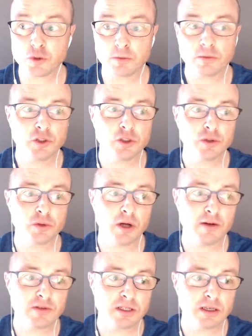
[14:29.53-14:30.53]
which
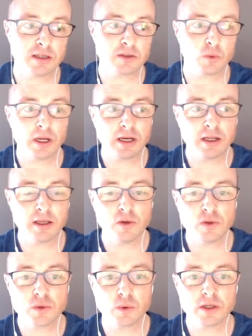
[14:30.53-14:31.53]
obviously is a widely
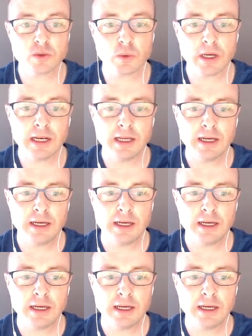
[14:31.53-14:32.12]
used one as well.